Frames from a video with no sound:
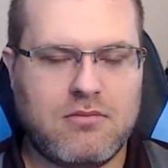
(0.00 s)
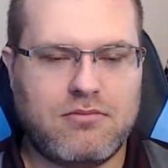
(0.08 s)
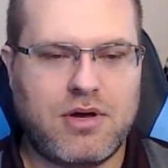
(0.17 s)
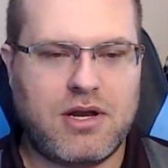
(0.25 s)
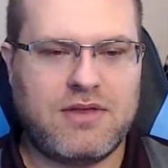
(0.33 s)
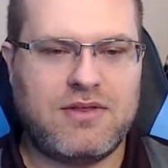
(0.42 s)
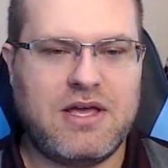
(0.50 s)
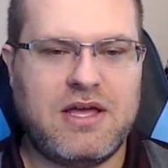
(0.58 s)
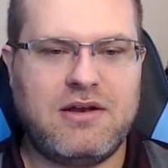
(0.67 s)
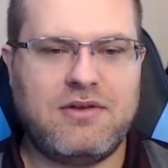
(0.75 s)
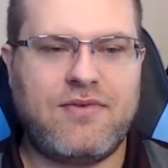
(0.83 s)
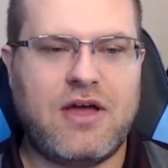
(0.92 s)
But in the
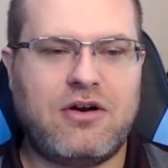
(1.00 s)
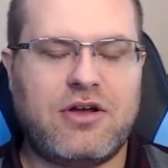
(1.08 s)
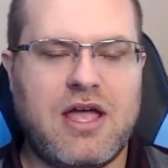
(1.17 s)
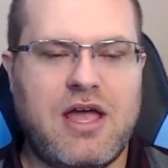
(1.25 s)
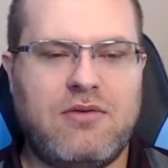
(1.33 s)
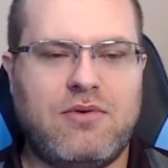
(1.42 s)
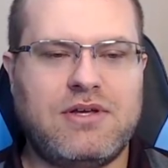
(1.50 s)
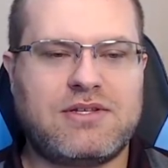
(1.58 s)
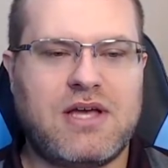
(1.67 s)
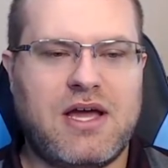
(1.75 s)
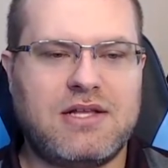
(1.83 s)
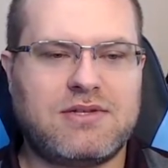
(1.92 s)
end, Evander Kane
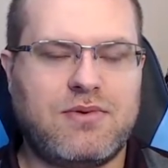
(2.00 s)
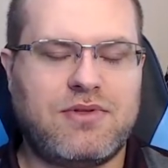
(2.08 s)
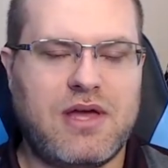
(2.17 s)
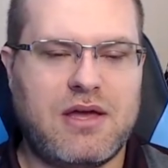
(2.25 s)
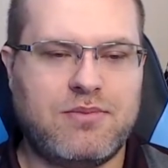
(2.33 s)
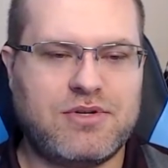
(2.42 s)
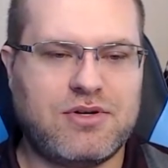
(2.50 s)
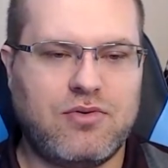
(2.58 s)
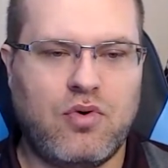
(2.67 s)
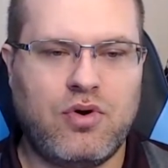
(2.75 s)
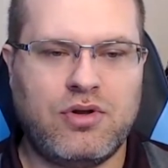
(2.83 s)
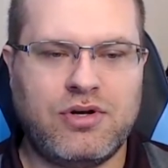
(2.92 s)
re-signs with the Edmonton
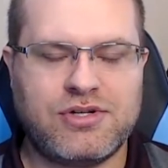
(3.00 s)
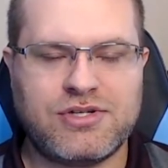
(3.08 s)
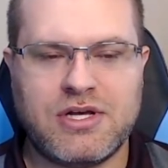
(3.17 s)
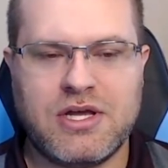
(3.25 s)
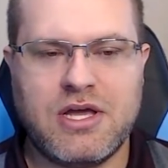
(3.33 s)
Oilers